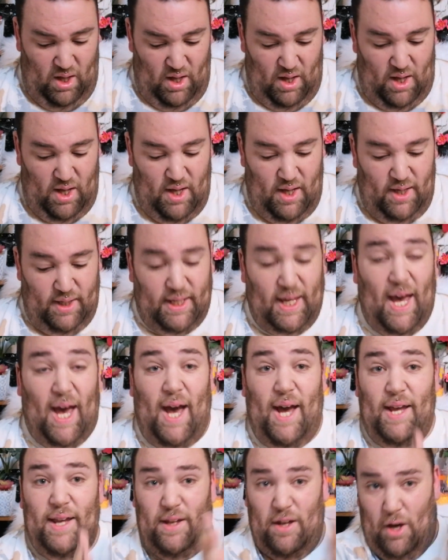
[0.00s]

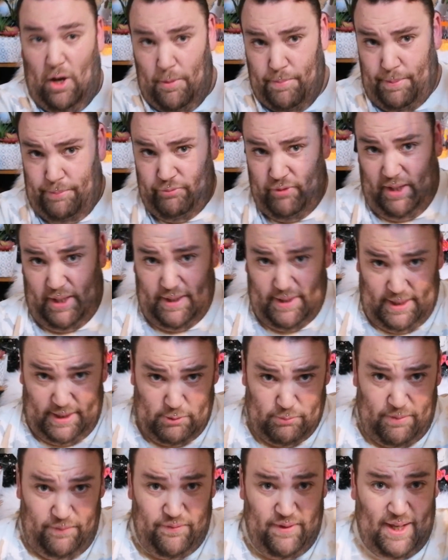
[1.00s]
Okay, I'll be bringing
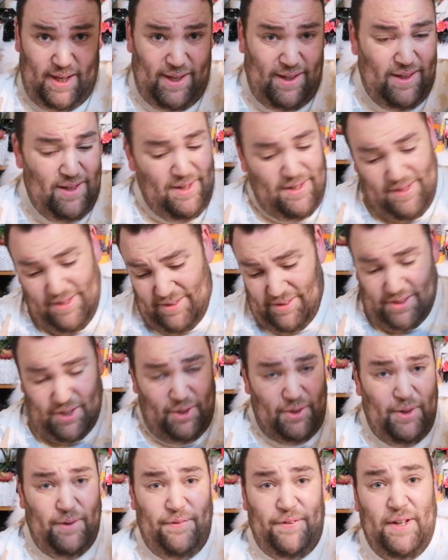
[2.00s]
these with you.
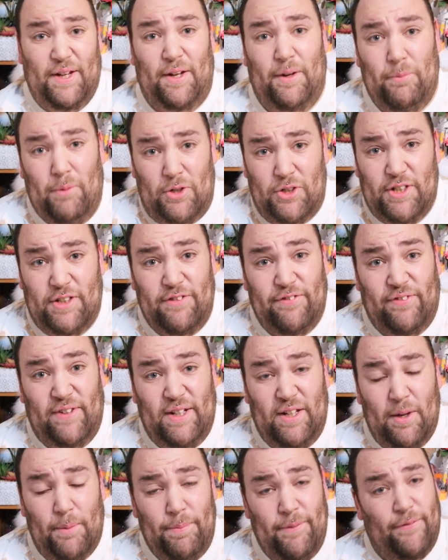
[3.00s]
Don't know if you're going to watch this
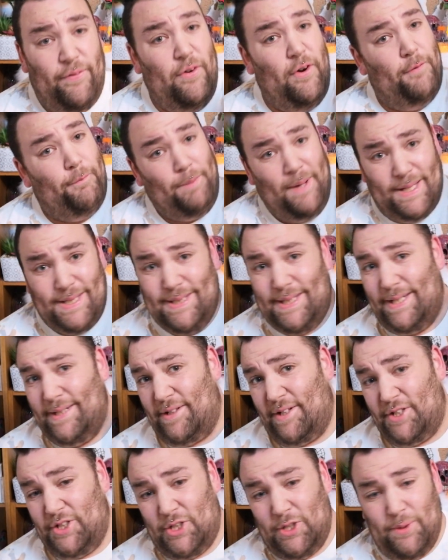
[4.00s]
video before I pass
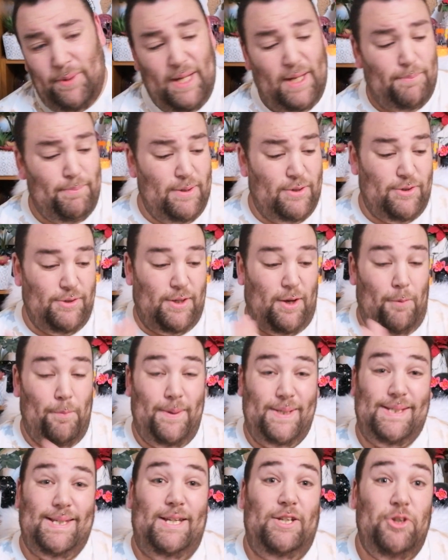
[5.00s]
these on to you, because I'll
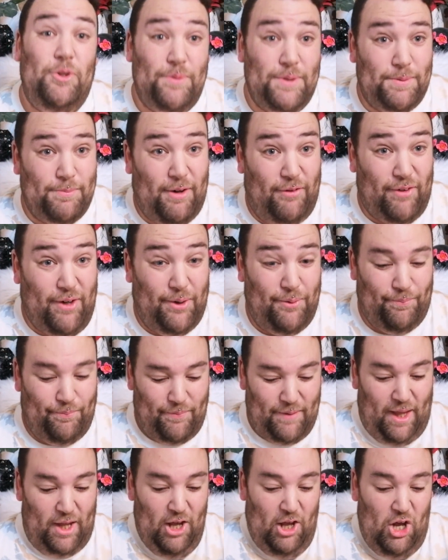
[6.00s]
be seeing you tomorrow.
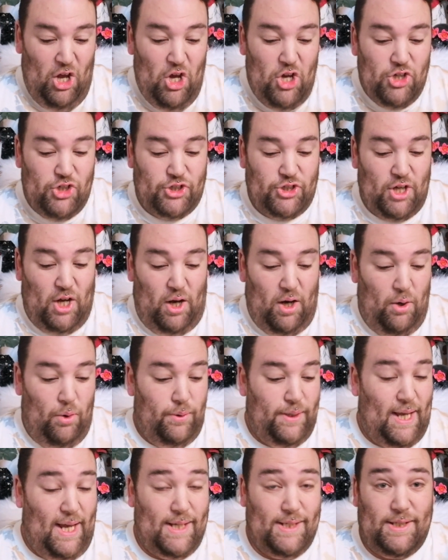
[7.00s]

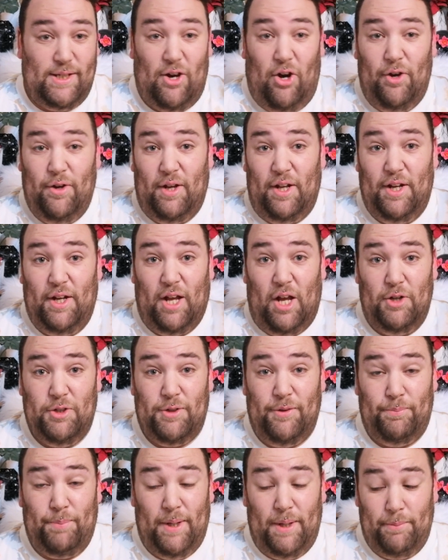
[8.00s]
So yes, I'm going to go
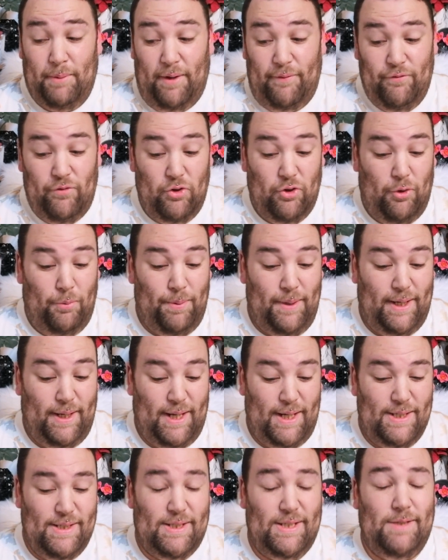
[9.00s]
to Birmingham for a couple of
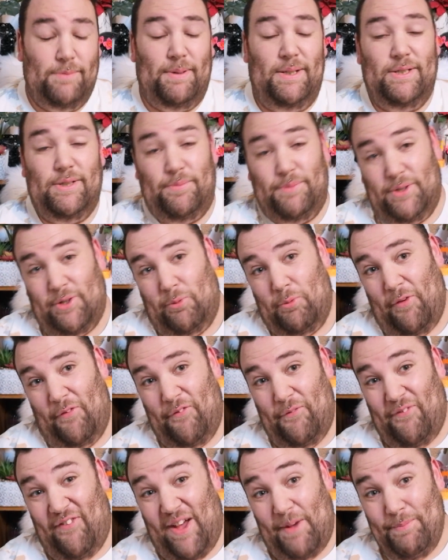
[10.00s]
days to spend some time
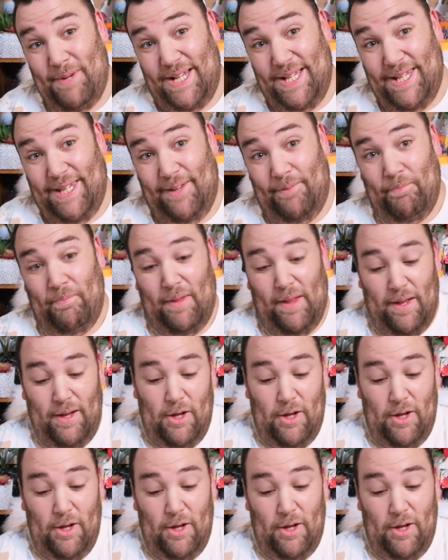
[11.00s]
with the family.